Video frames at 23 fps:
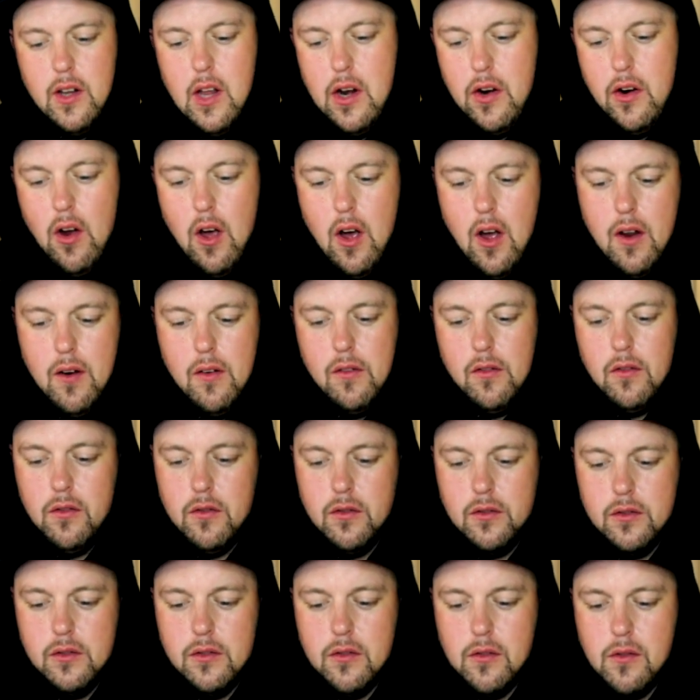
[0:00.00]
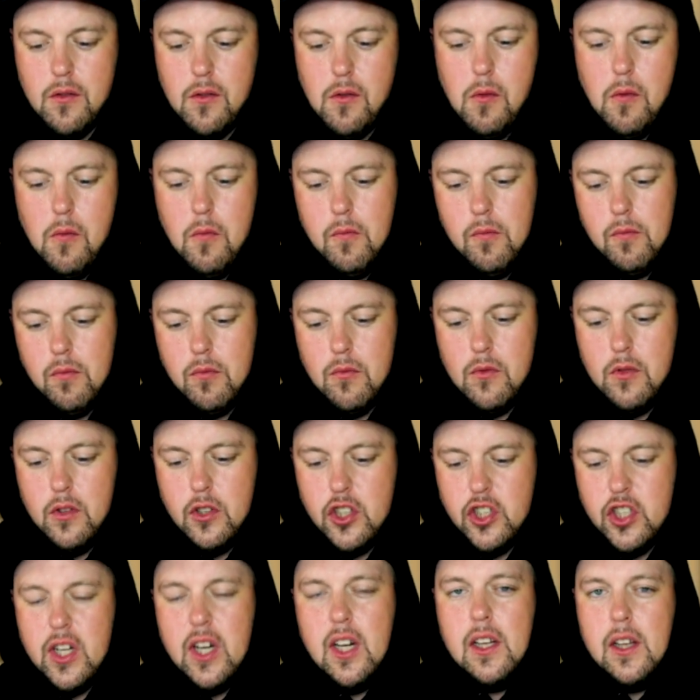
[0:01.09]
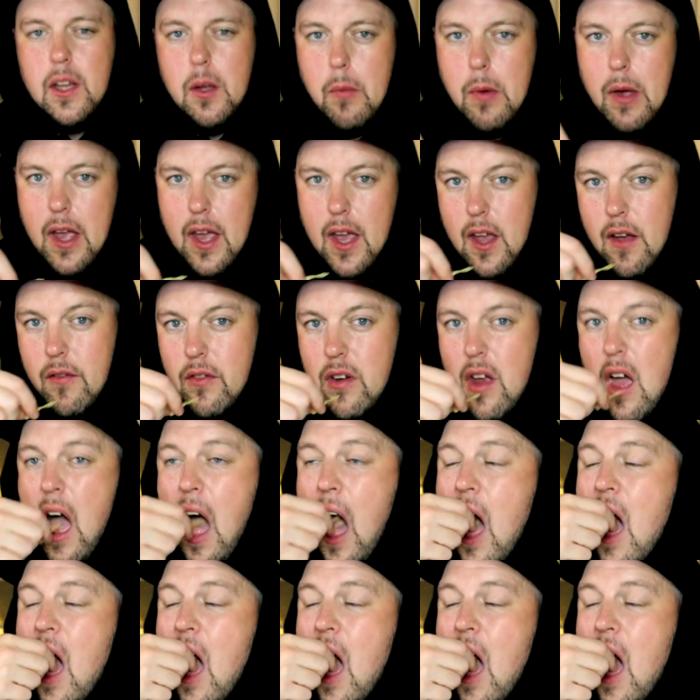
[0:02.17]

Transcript: and not shittily behaved.